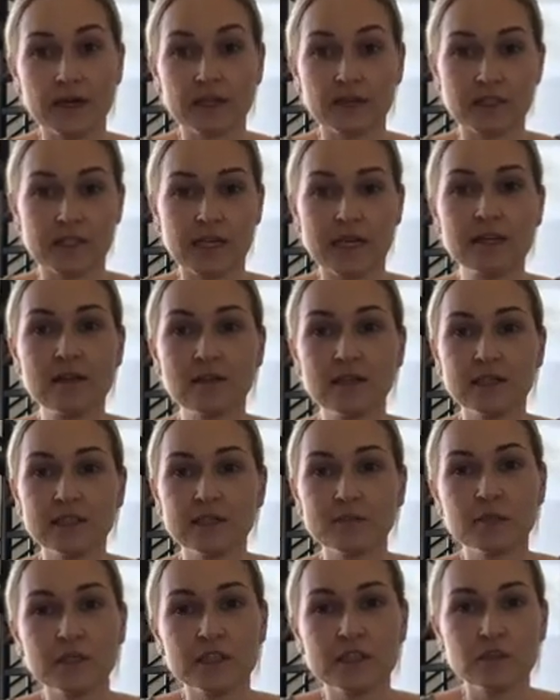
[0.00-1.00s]
suddenly
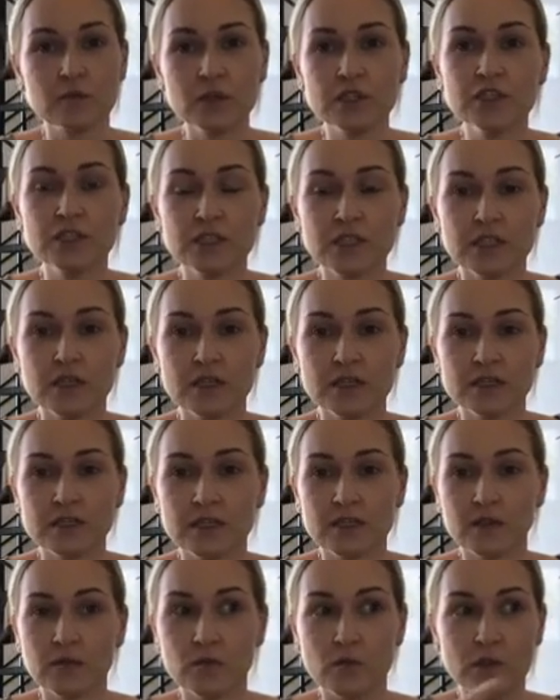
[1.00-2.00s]
something switches in us
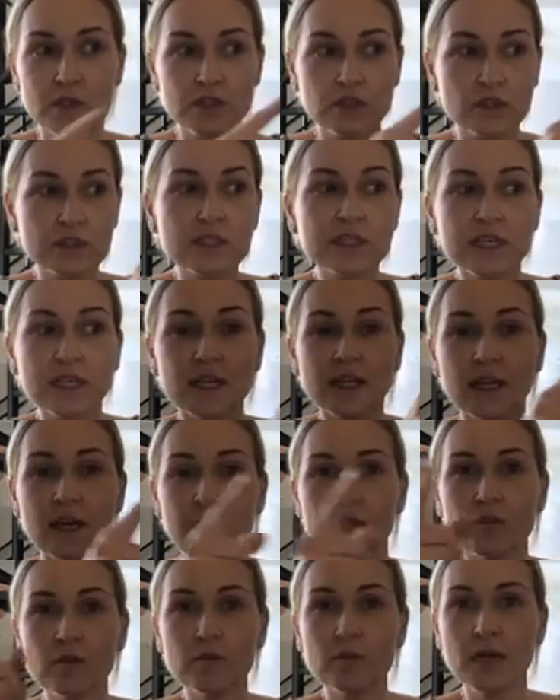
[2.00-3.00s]
and we start seeing
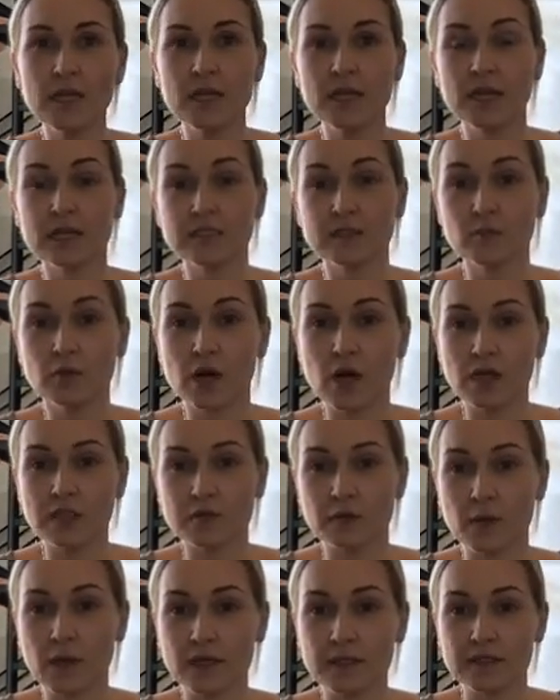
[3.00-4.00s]
everybody as a
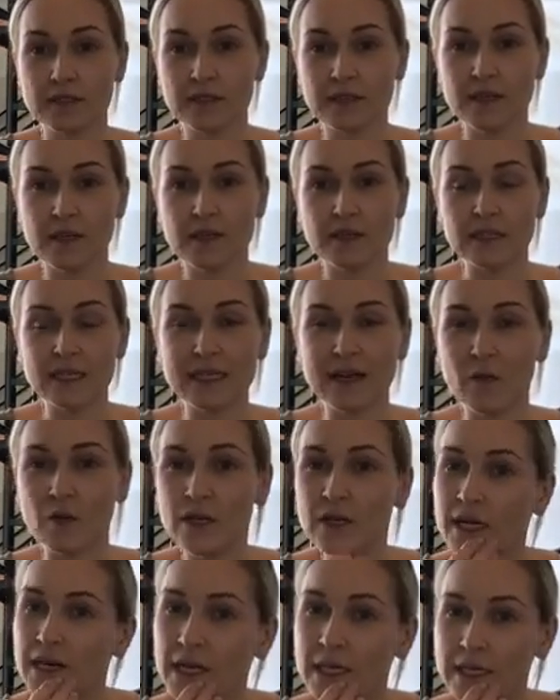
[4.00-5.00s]
prospect. Like, I
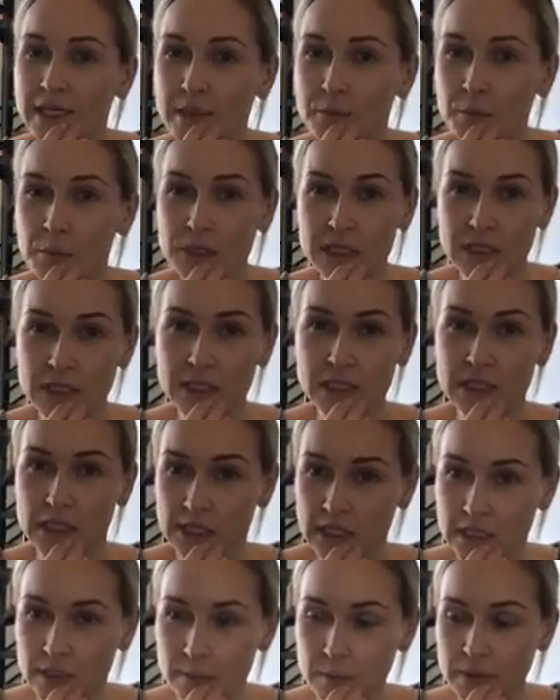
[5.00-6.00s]
wonder how I can bring this
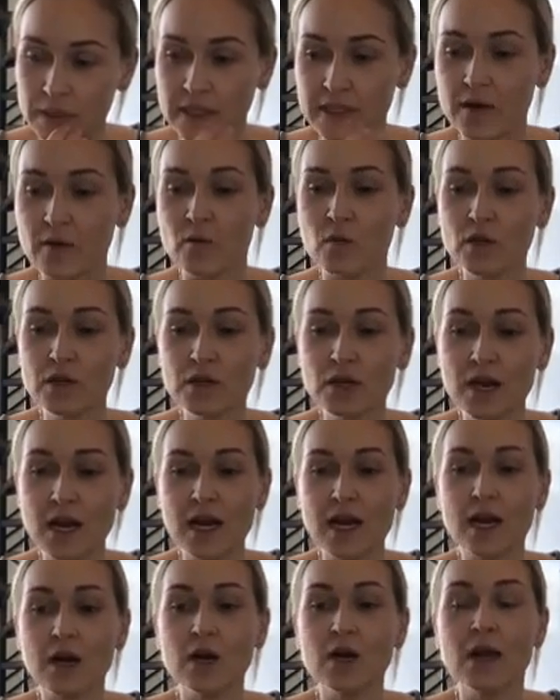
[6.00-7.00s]
up. Like, I wonder
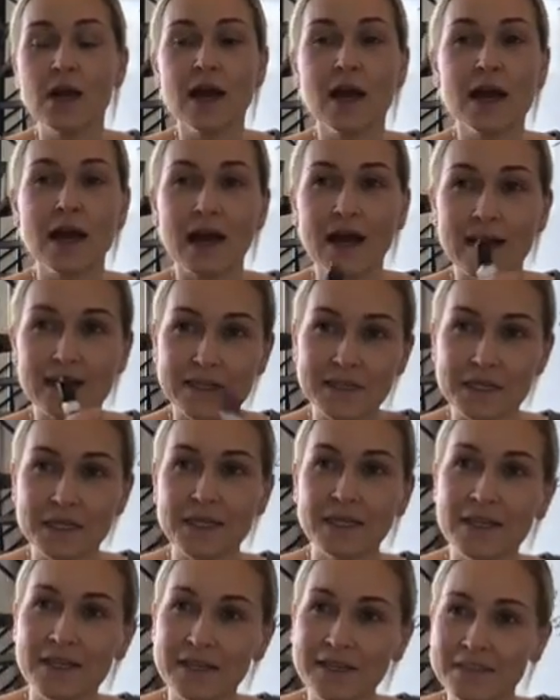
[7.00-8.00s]
how I
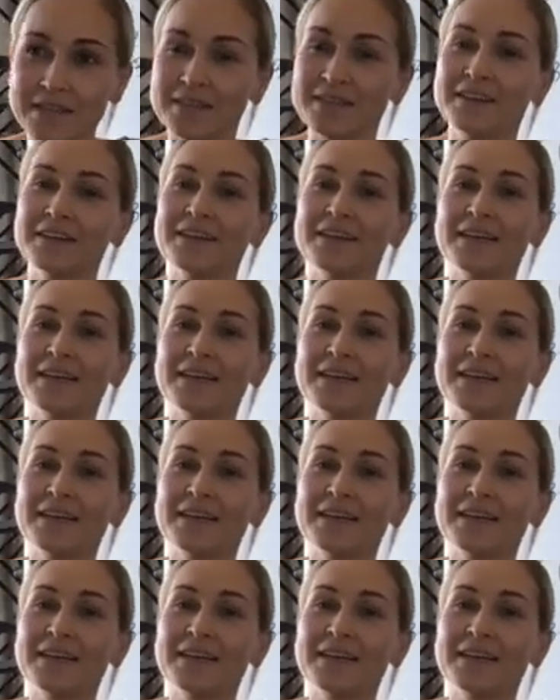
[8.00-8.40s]
can